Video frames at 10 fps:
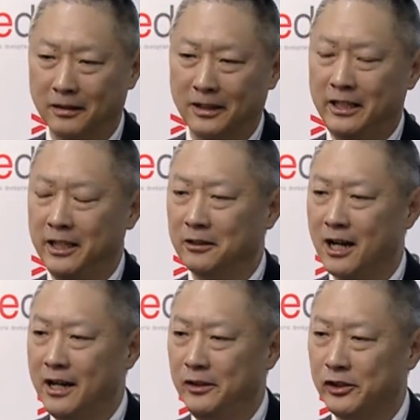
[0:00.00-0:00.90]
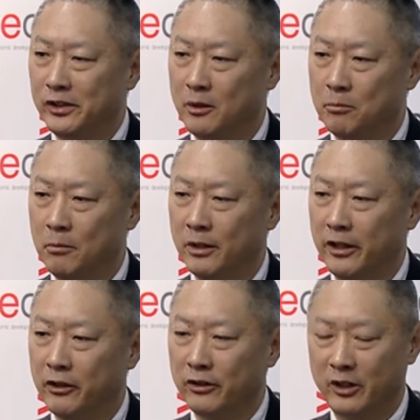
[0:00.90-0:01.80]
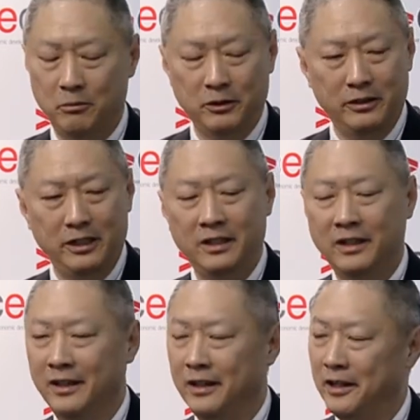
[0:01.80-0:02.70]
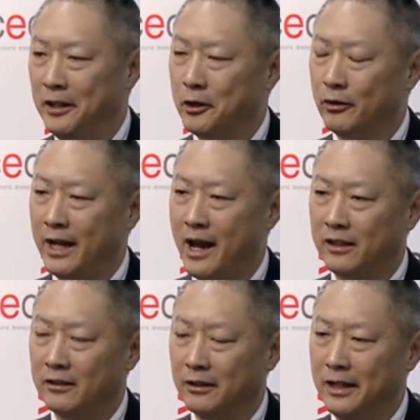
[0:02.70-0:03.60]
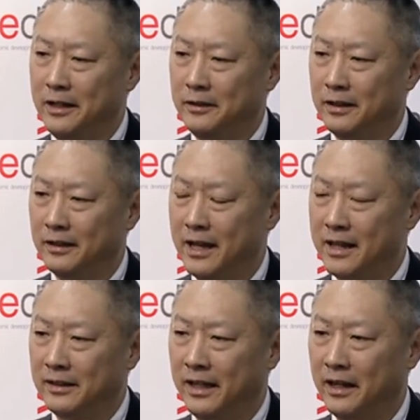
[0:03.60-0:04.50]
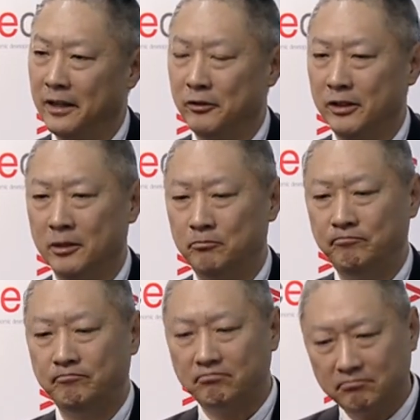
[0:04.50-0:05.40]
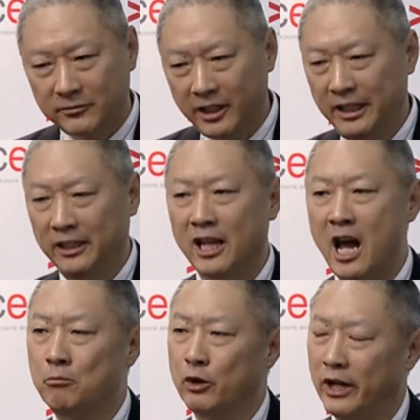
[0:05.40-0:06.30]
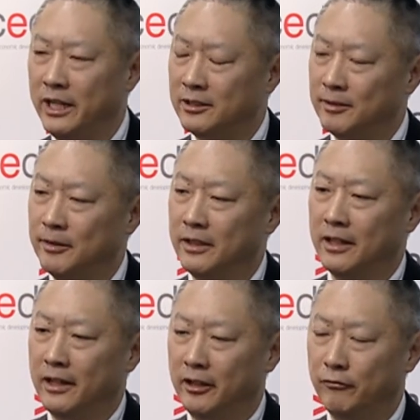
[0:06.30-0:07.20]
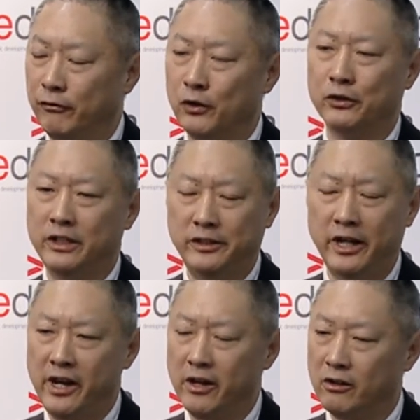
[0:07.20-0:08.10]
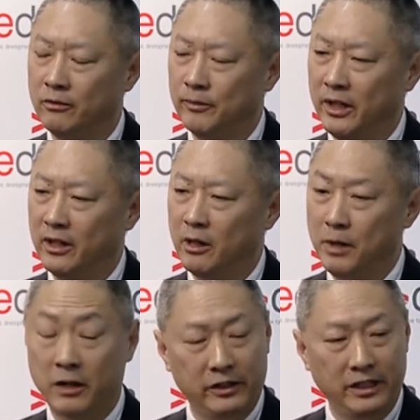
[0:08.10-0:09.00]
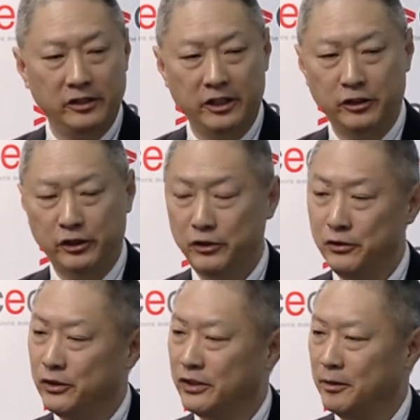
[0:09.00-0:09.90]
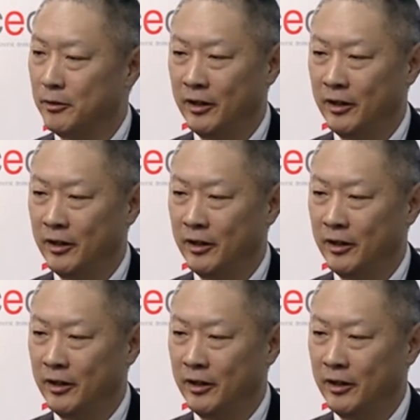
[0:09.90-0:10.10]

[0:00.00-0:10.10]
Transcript: leading lights in the public health community here in Adelaide that can elaborate in full detail about these issues.